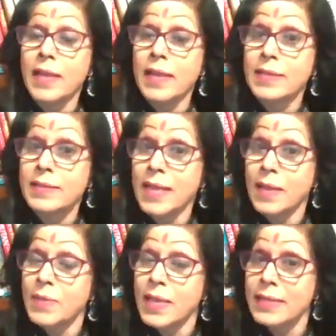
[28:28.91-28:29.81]
and the
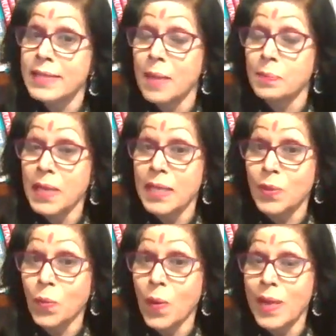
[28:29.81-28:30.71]
same thing is happening in
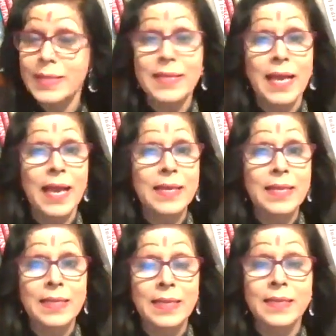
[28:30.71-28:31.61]
the West and
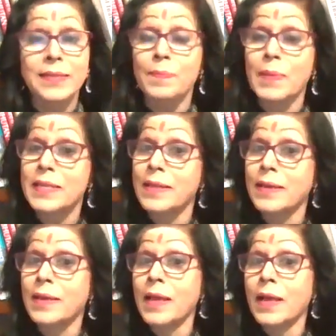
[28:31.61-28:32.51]
in the East, but
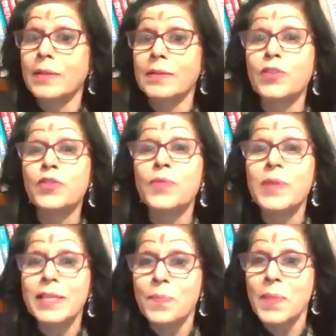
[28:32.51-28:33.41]
the
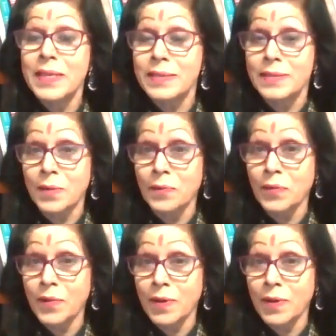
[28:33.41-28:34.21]
treatment is different.